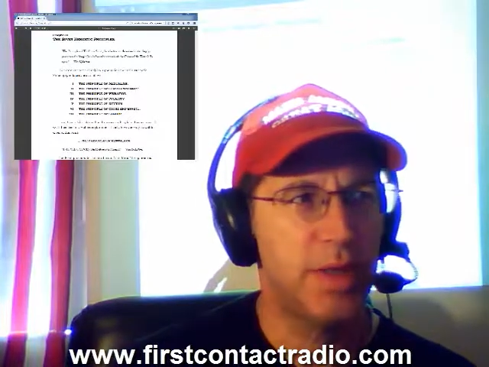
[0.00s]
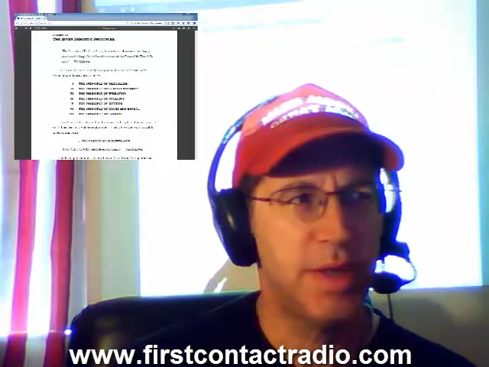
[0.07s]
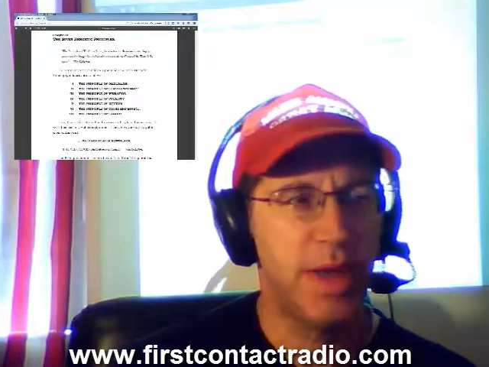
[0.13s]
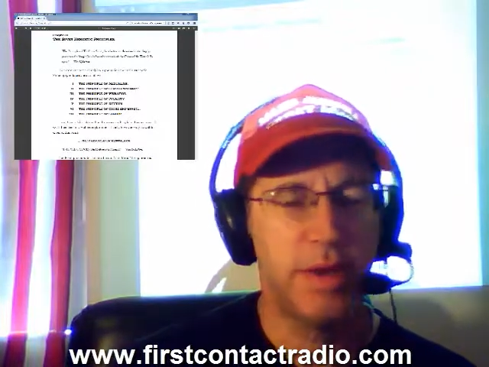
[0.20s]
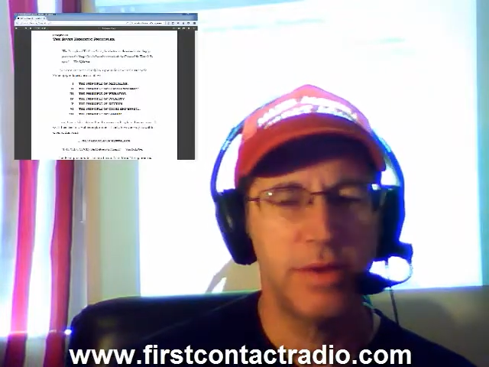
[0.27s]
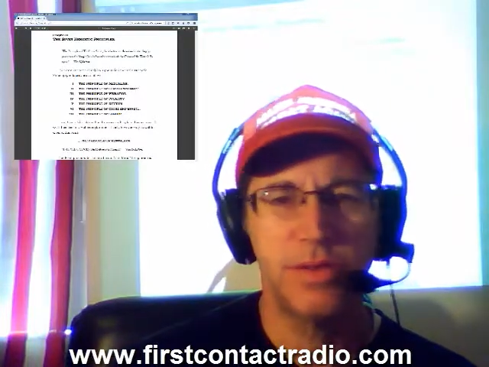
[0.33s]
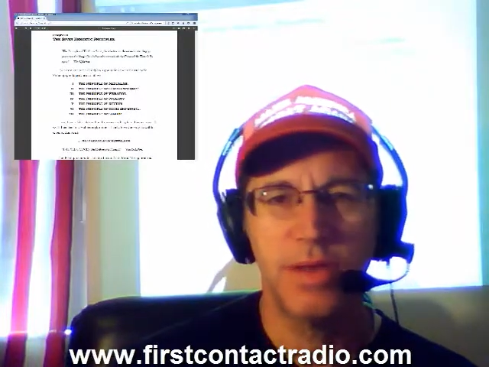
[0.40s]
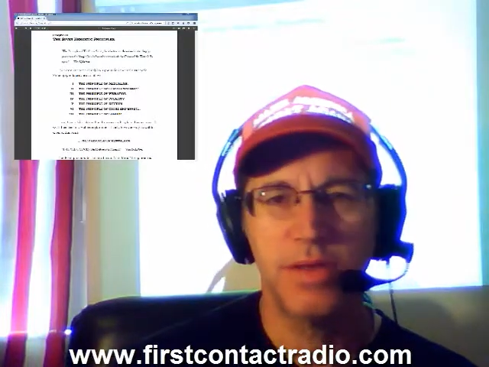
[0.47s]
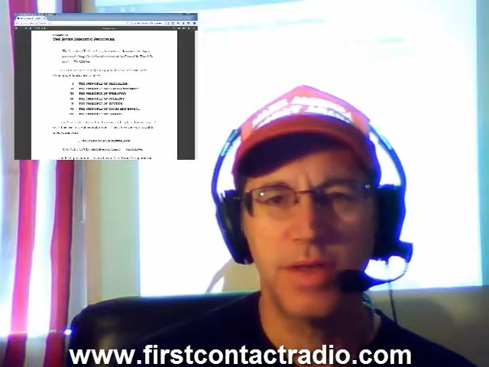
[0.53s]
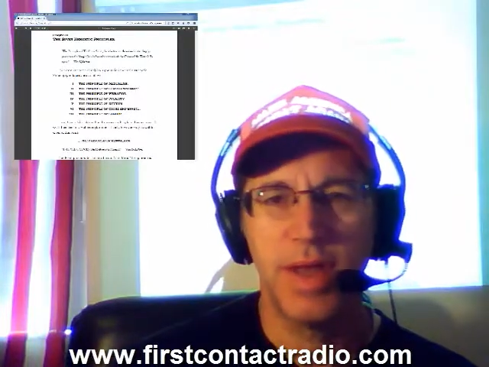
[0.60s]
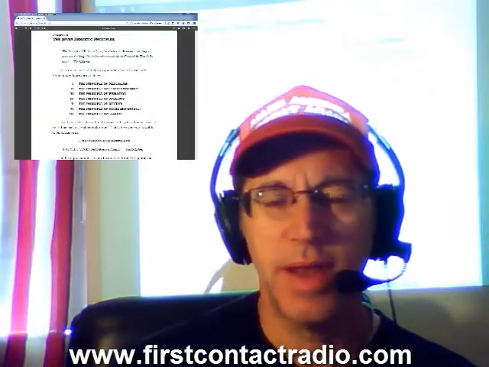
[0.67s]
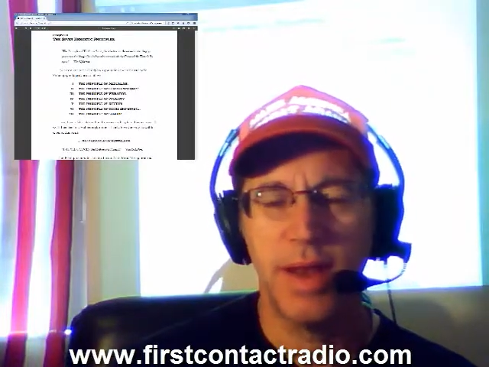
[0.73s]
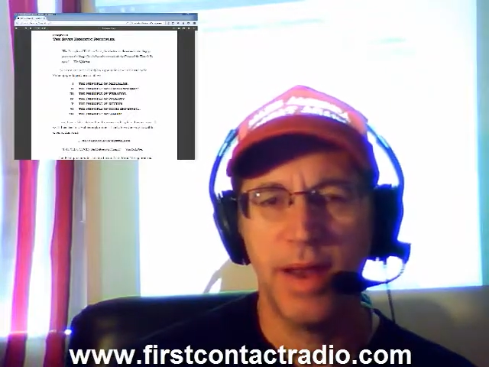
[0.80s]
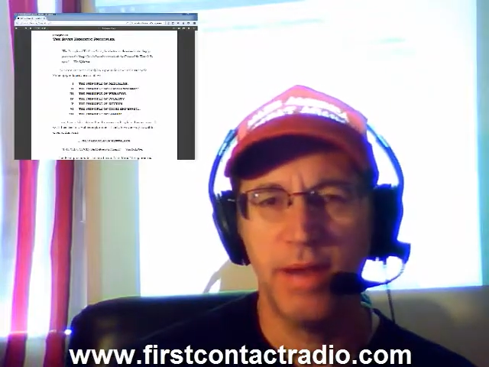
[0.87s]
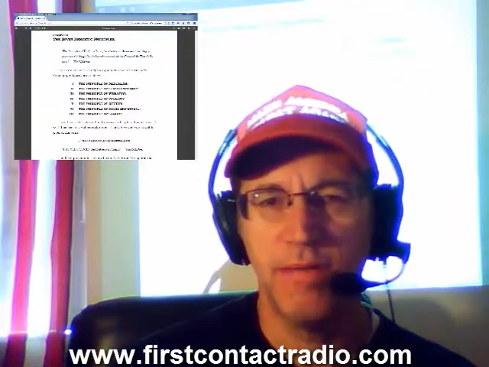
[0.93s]
tells us
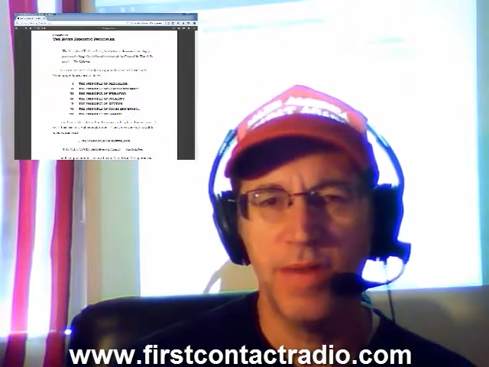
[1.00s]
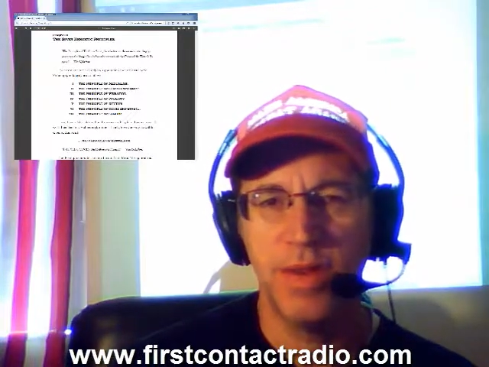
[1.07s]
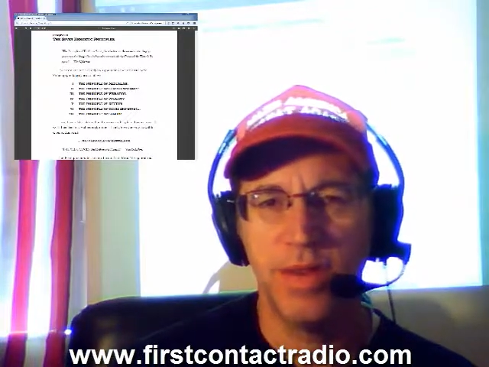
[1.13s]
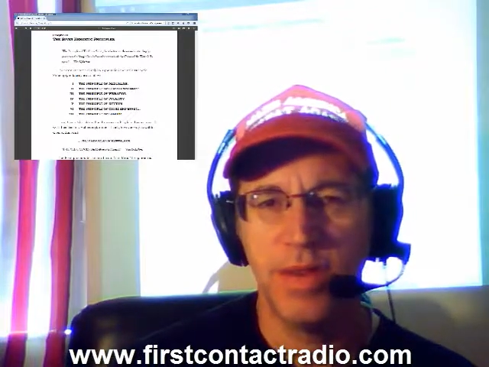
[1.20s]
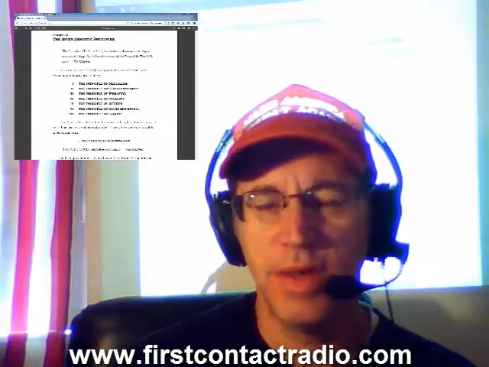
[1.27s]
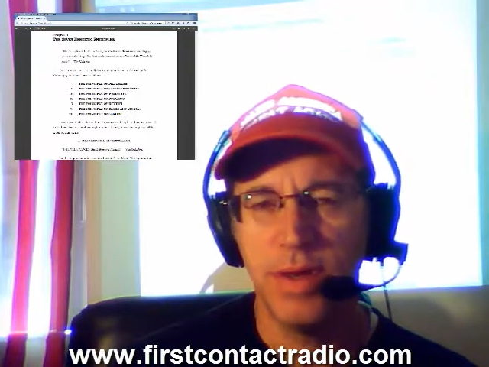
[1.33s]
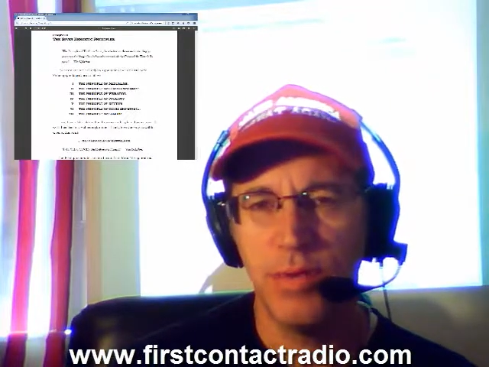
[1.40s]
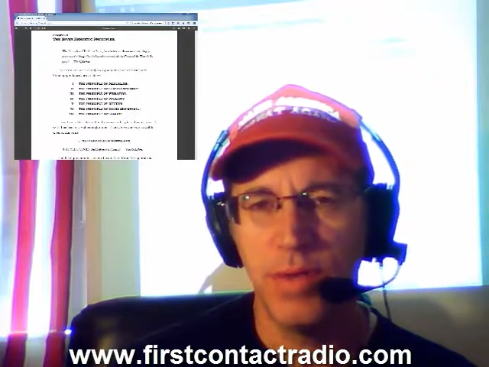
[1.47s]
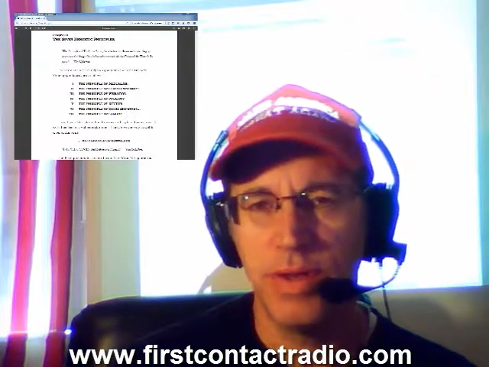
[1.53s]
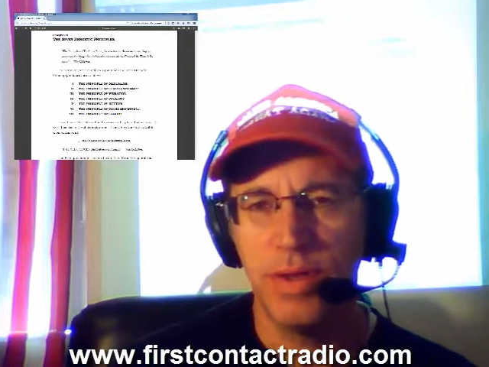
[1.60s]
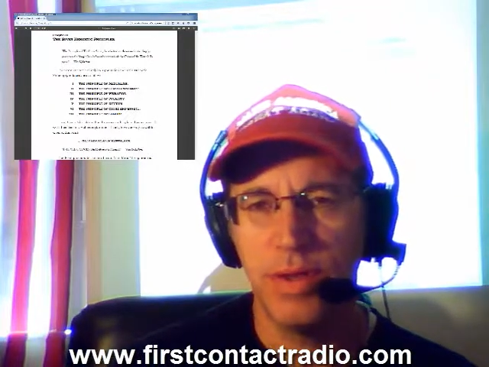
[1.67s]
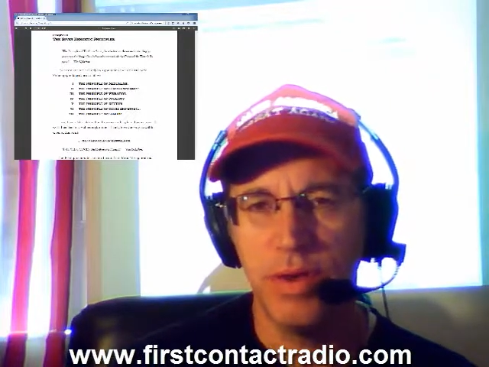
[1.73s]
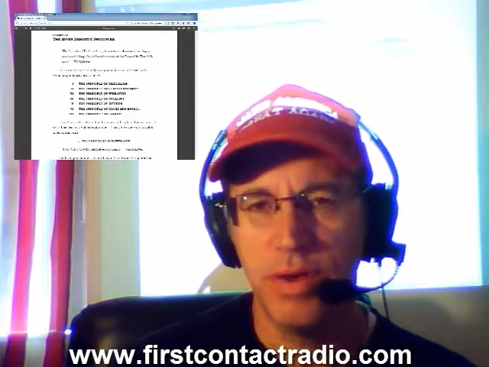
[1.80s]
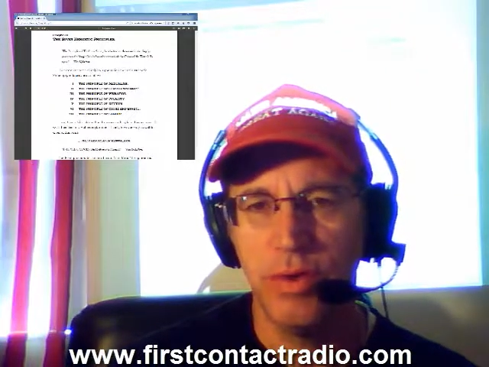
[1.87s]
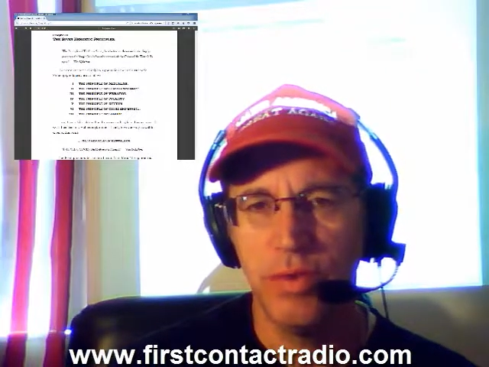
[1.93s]
that everything
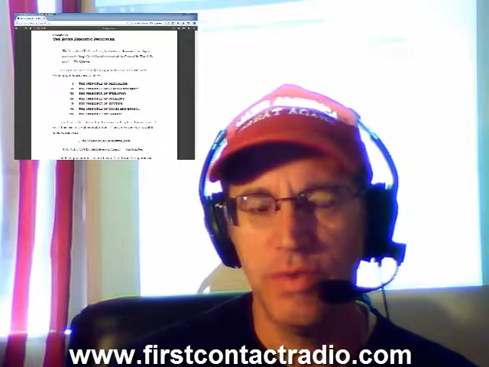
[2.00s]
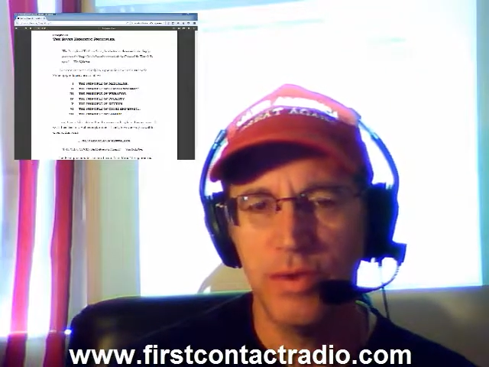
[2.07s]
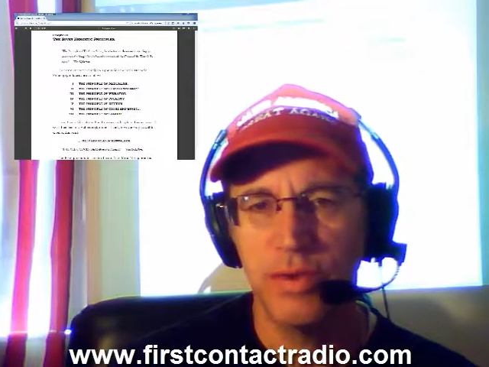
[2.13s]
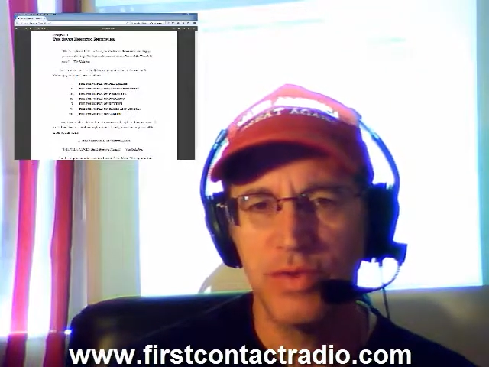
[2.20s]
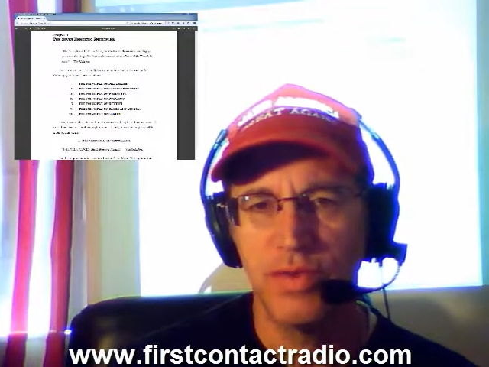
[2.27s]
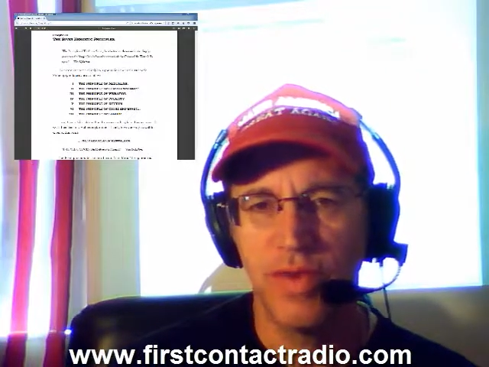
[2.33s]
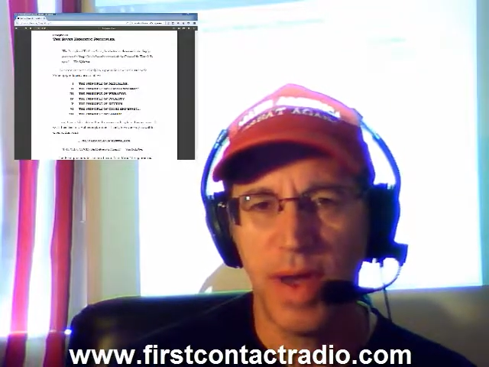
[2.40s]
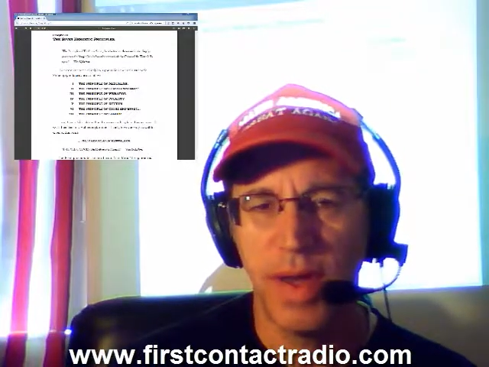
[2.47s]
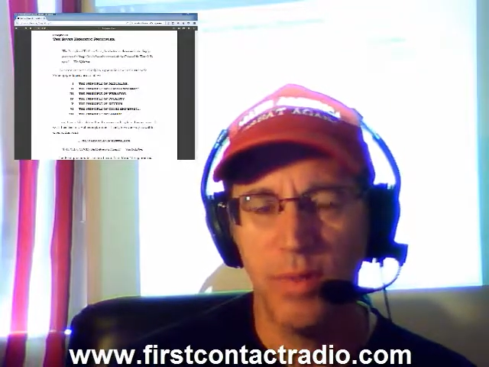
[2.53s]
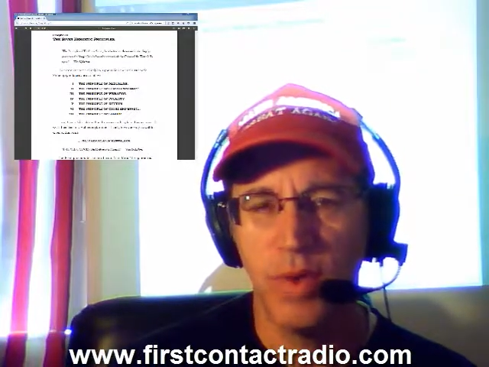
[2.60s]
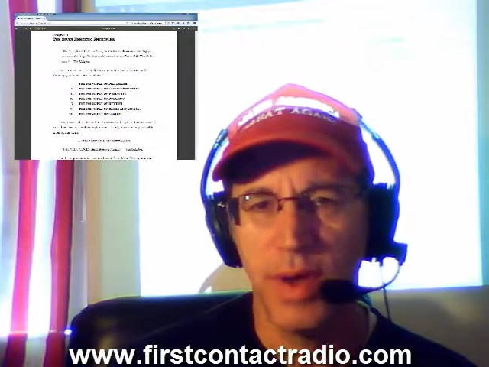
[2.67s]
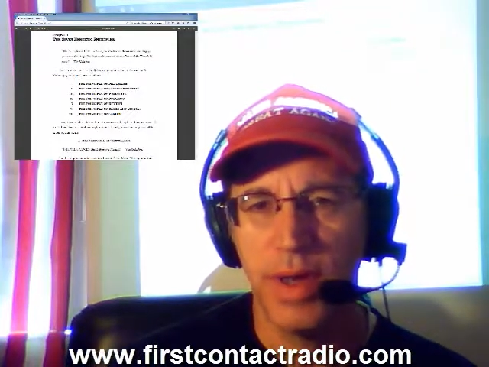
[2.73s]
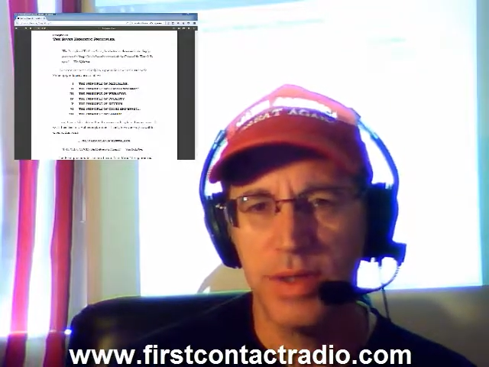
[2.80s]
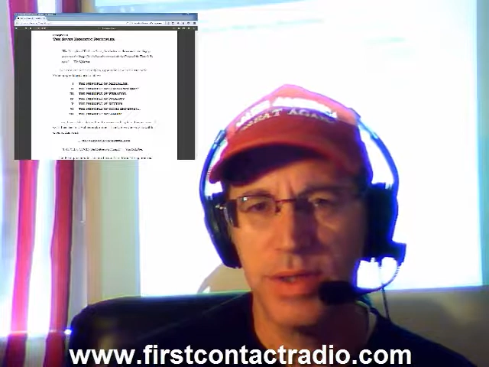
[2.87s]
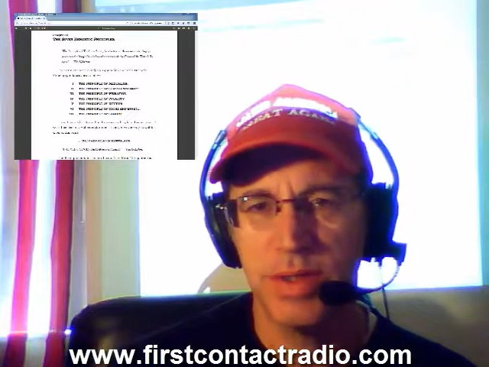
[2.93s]
within the universe
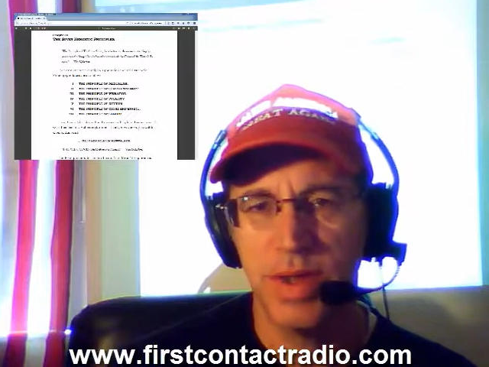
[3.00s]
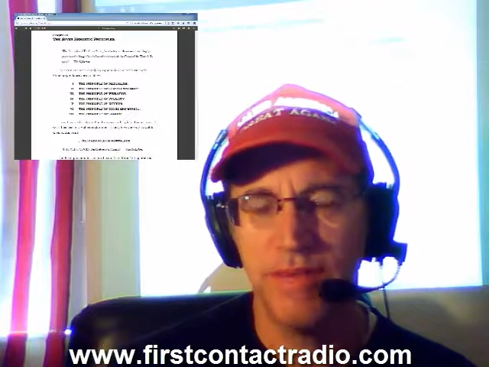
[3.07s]
vibrates.